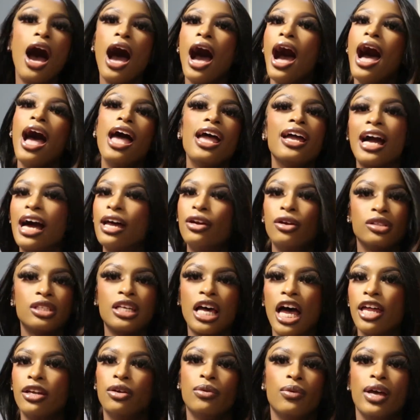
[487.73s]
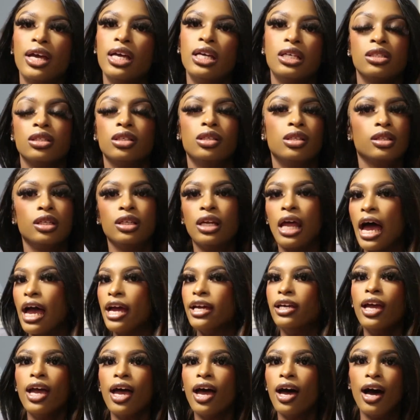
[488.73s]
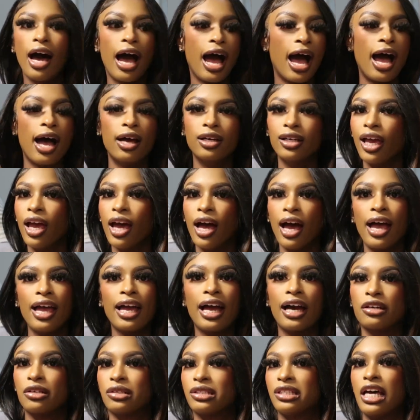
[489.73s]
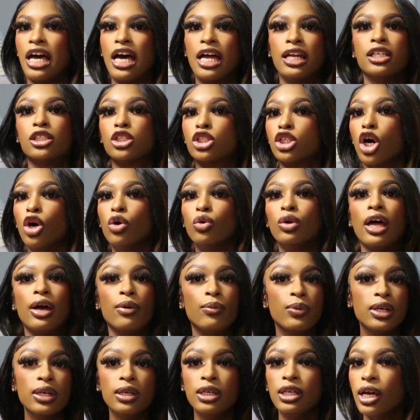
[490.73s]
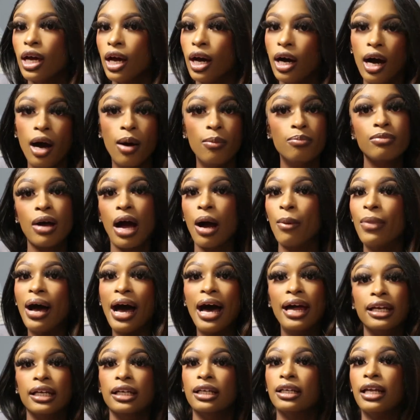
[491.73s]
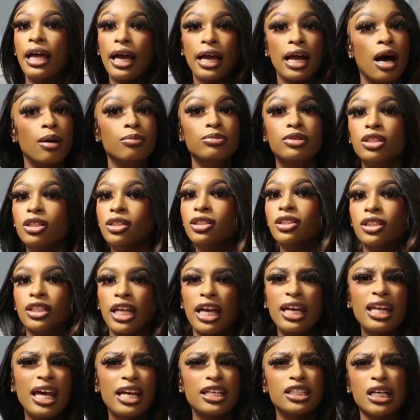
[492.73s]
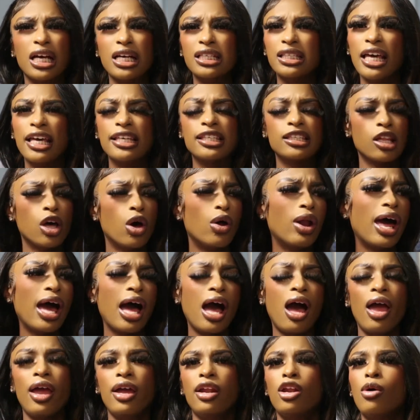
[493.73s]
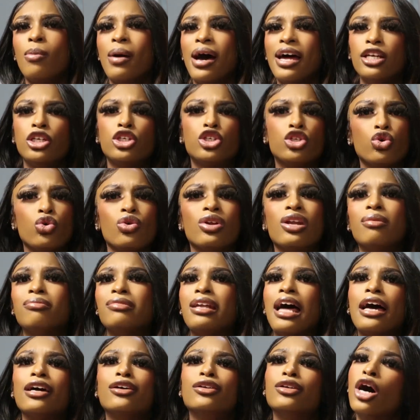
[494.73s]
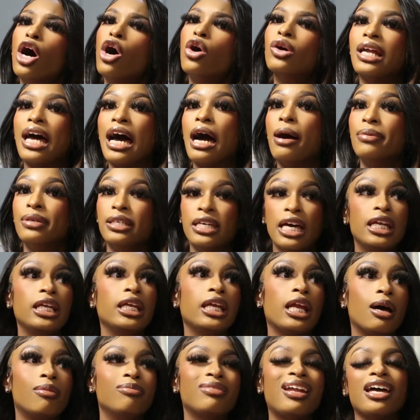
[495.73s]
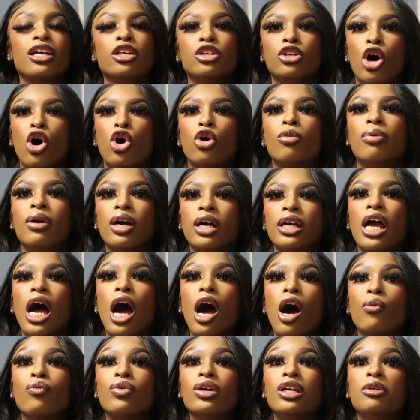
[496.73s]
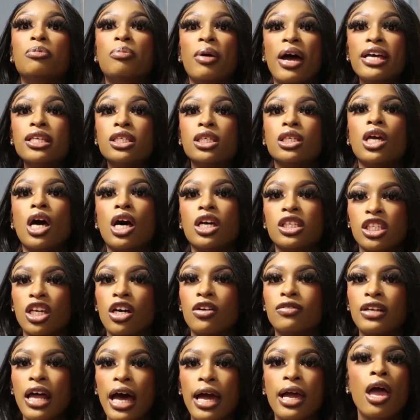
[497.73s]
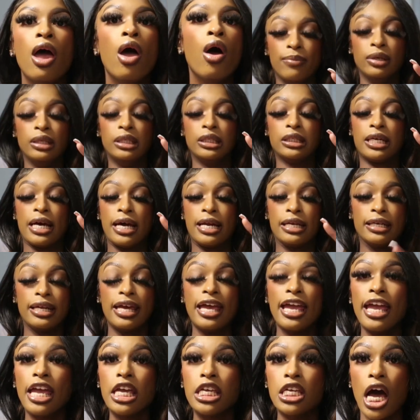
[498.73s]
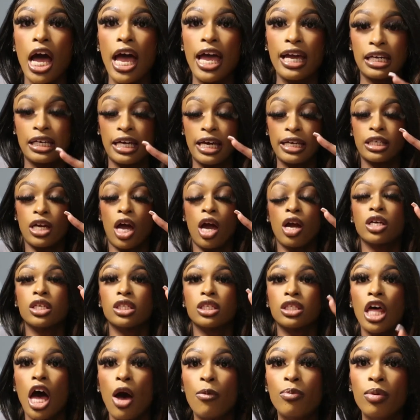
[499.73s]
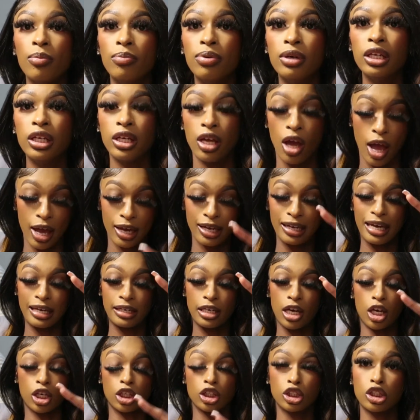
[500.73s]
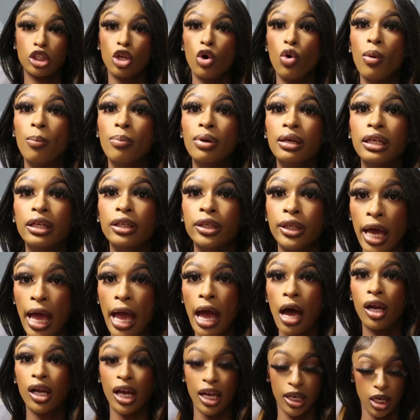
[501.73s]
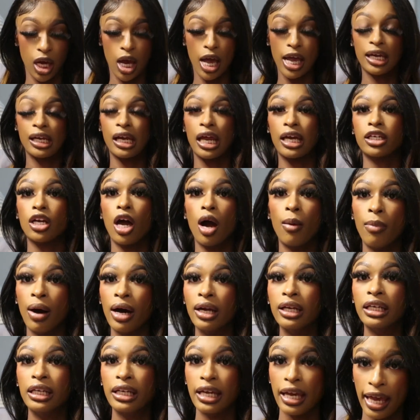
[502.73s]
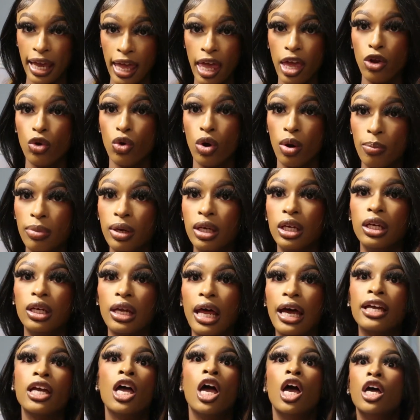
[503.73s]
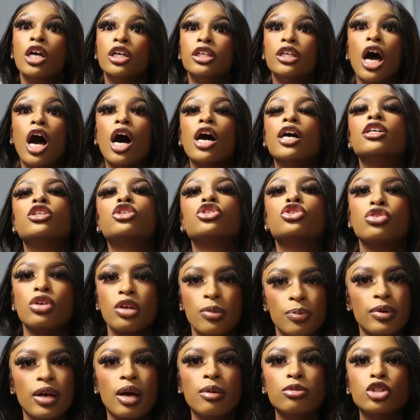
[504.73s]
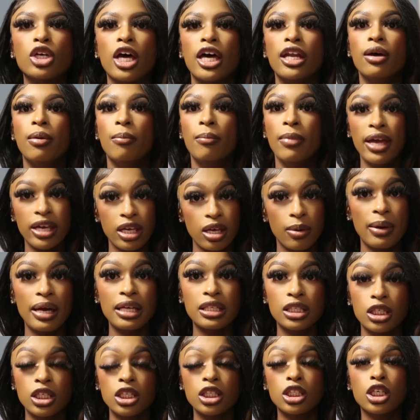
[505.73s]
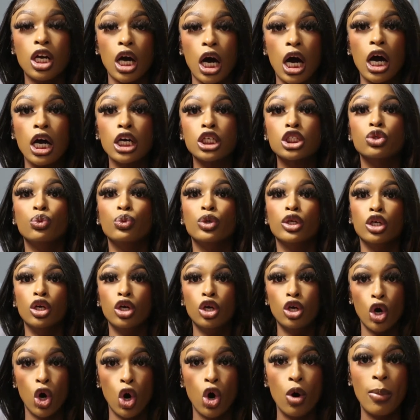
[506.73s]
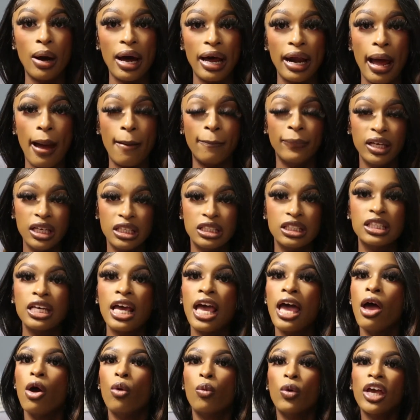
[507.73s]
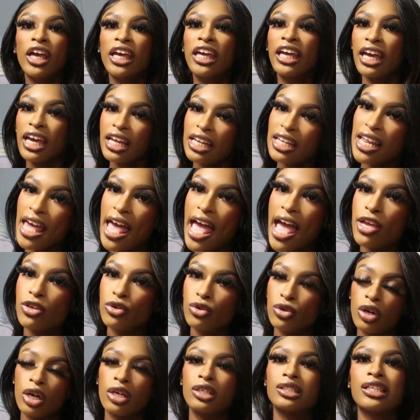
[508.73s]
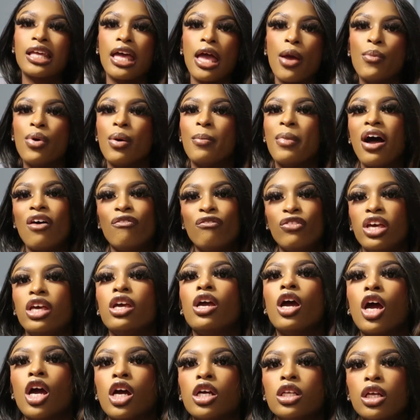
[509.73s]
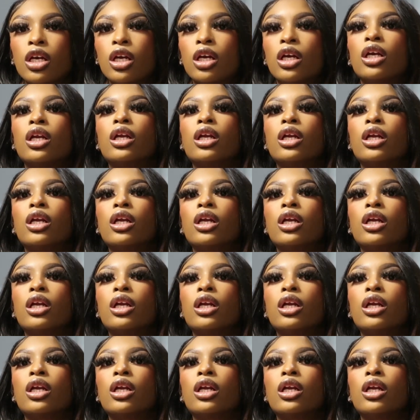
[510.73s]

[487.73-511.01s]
I ain't got no time to waste. Like, I ain't got no time. Let's go. Like, I'm out of here. Like, they like, Shant'e, slow down. Ain't nobody shooting. I'm like, no. Like, I'm yelling. I'm like, no, bro. Y'all really pacing yourself. Like, bullets got a name. Y'all acting like y'all can stop a bullet. Y'all acting like y'all can slow a bullet down. Like, y'all acting like y'all body can handle a bullet. Like, y'all is tripping. I'm trying to make it back to this car so we could go on about our business. We get that. You know what I'm saying? But my feet hurt.